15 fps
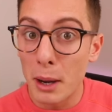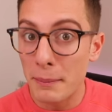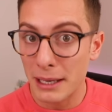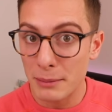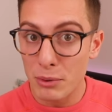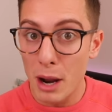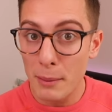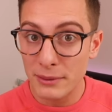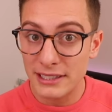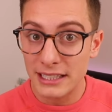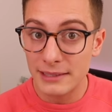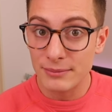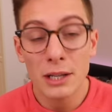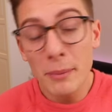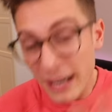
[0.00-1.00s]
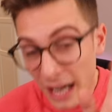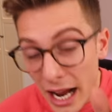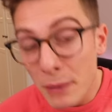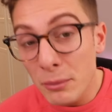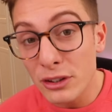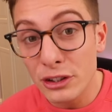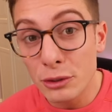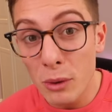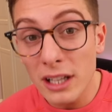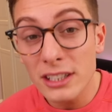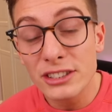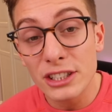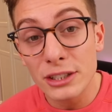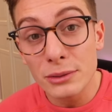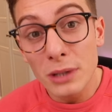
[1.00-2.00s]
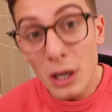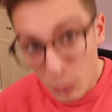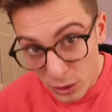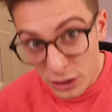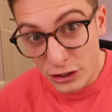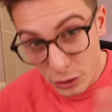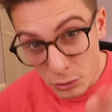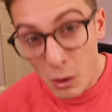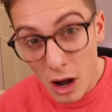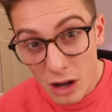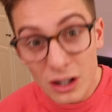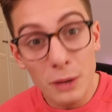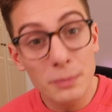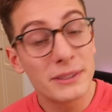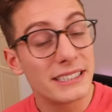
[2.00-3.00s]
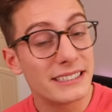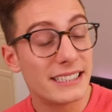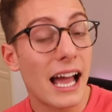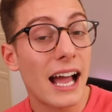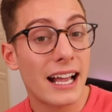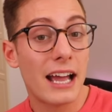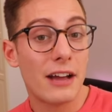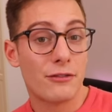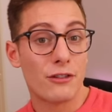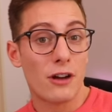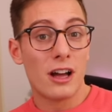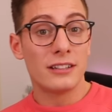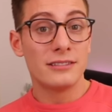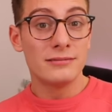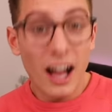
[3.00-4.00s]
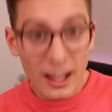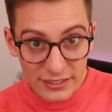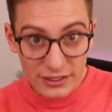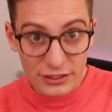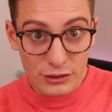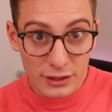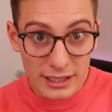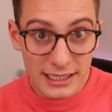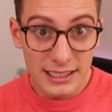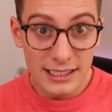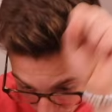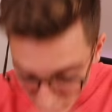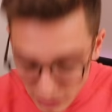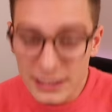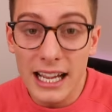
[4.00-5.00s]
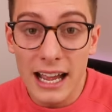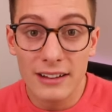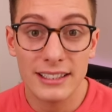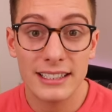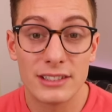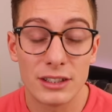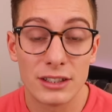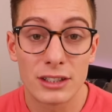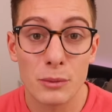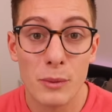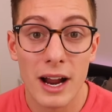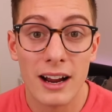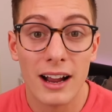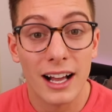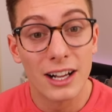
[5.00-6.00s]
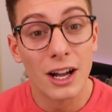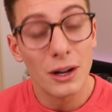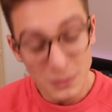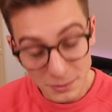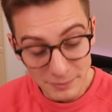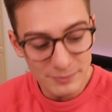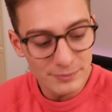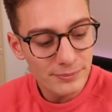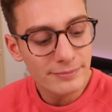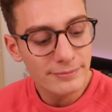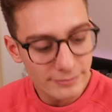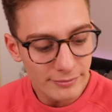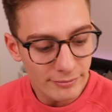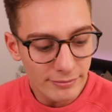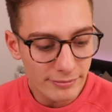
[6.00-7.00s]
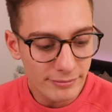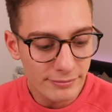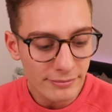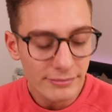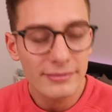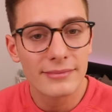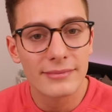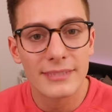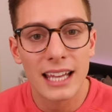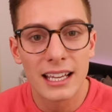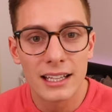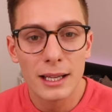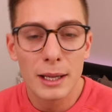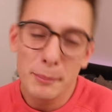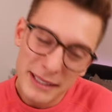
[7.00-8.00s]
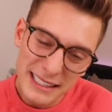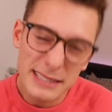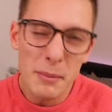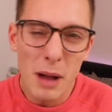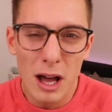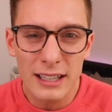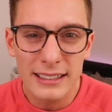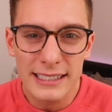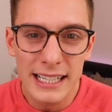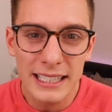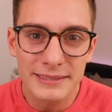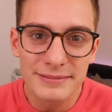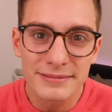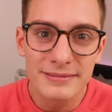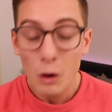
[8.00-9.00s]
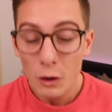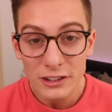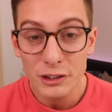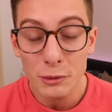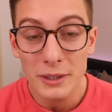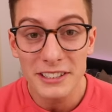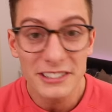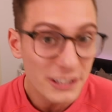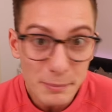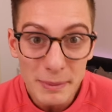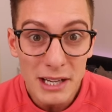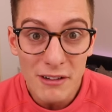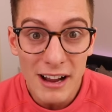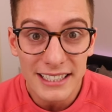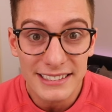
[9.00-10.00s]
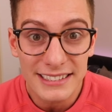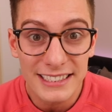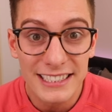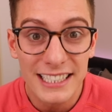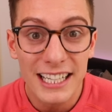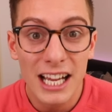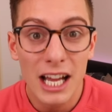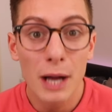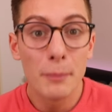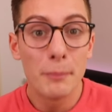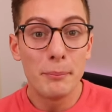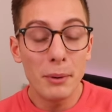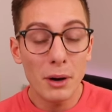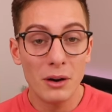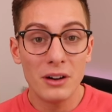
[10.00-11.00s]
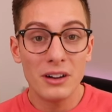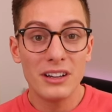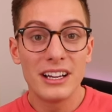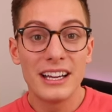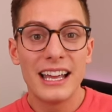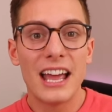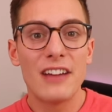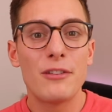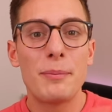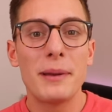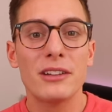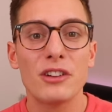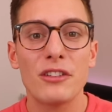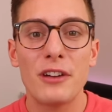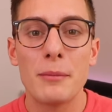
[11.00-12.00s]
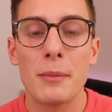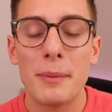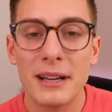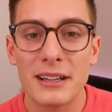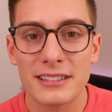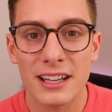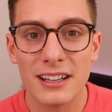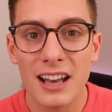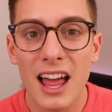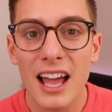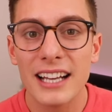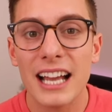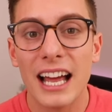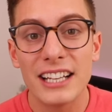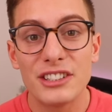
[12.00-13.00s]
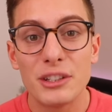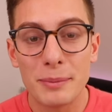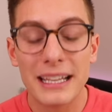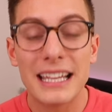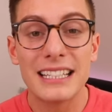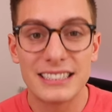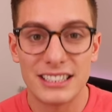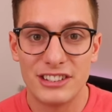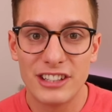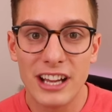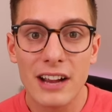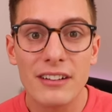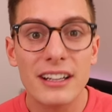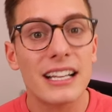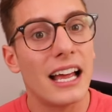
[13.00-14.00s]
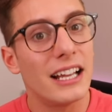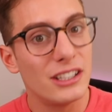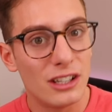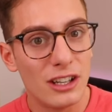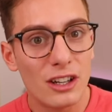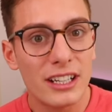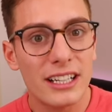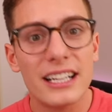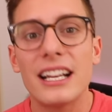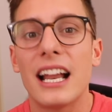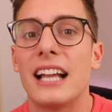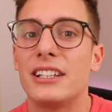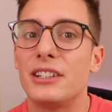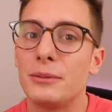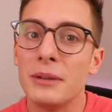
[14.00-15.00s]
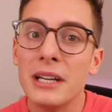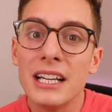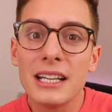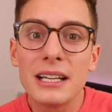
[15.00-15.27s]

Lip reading: public property. No matter how much you want to, would you walk up to Zac Efron on the street, pull down his underwear and go, bit small, isn't it? Of course you wouldn't, you'd be arrested. But if a picture of him appears online and you begin to share it and you look at it and you